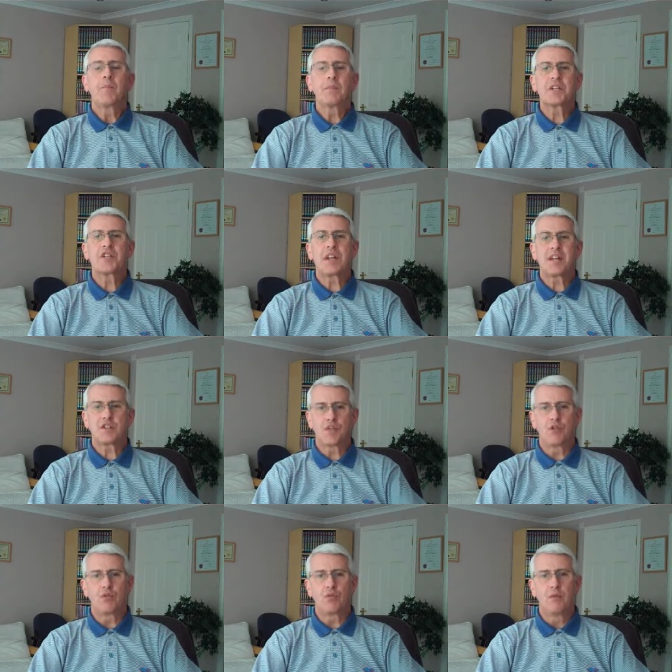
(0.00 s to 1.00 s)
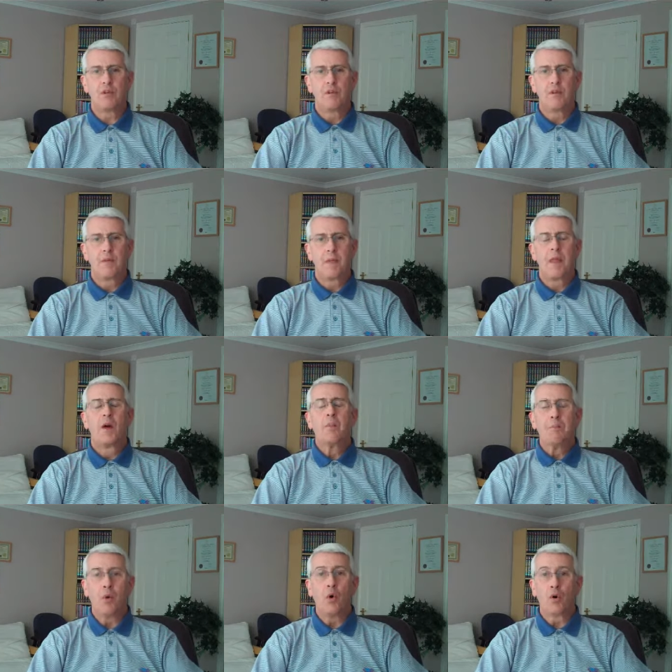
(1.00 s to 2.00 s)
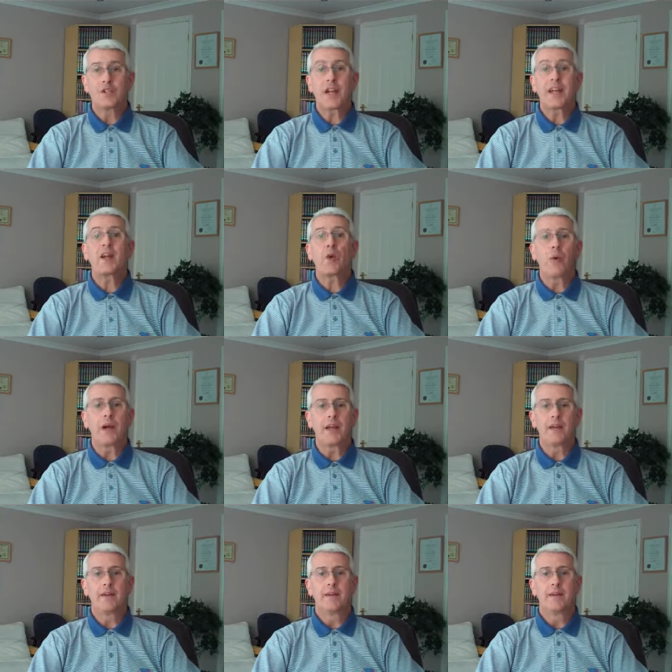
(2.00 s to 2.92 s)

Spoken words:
Mistake 2, poor takeaway.